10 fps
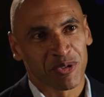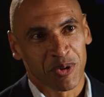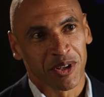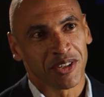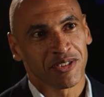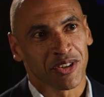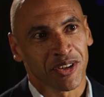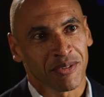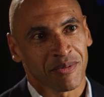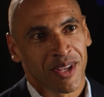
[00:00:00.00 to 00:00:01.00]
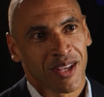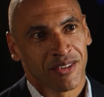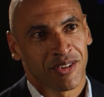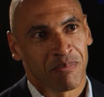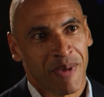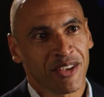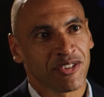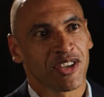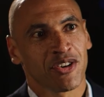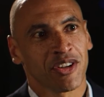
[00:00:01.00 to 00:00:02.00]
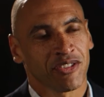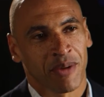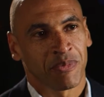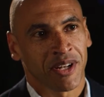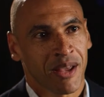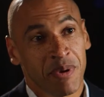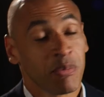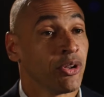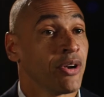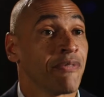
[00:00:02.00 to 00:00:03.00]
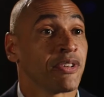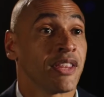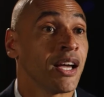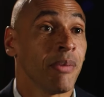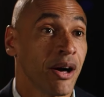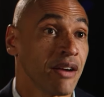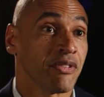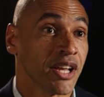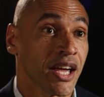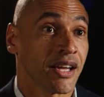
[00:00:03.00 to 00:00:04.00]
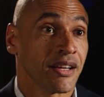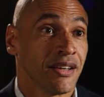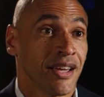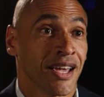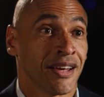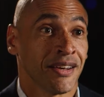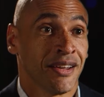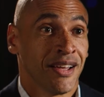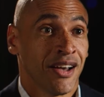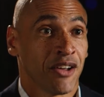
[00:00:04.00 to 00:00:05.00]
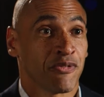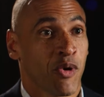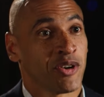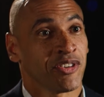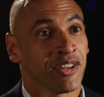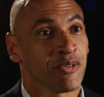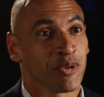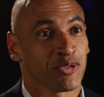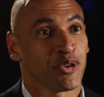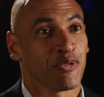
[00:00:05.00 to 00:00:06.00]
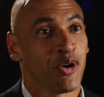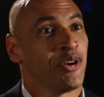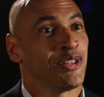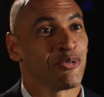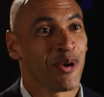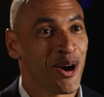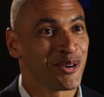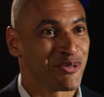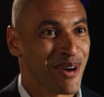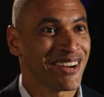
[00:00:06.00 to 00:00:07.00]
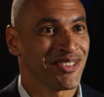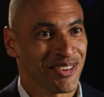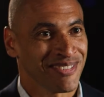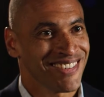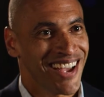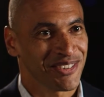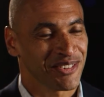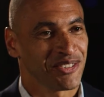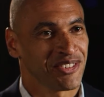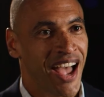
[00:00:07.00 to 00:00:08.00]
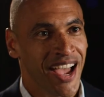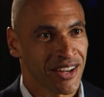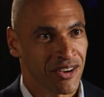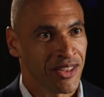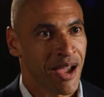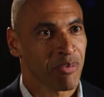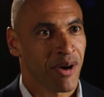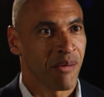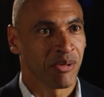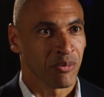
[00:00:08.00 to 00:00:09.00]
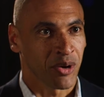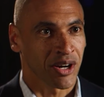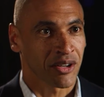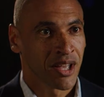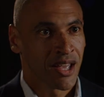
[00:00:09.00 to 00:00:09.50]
is really to make security something that people don't have to think about every day. And unfortunately, we're sort of going in the wrong direction as a society on that problem where,